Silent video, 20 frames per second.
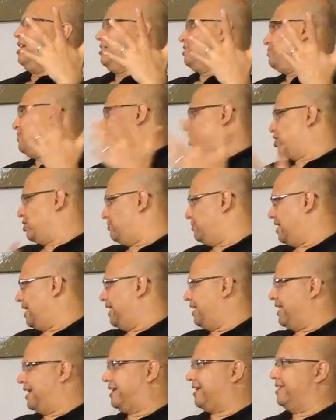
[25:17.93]
it's my gym
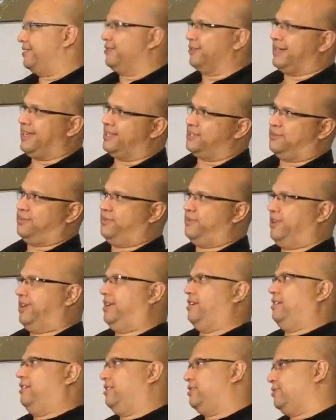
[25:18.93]
night. I can't do classes with
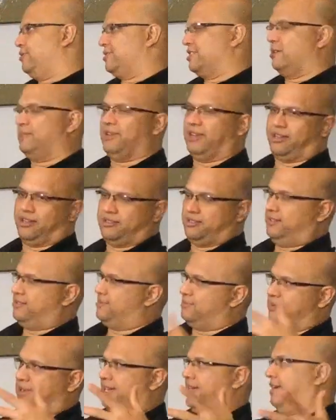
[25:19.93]
Regan on a Tuesday because
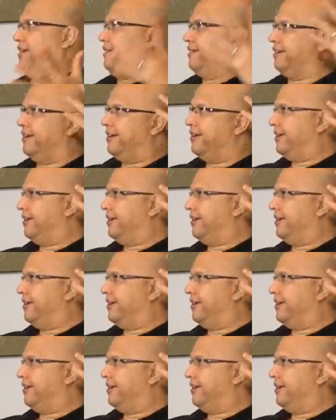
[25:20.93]
it's my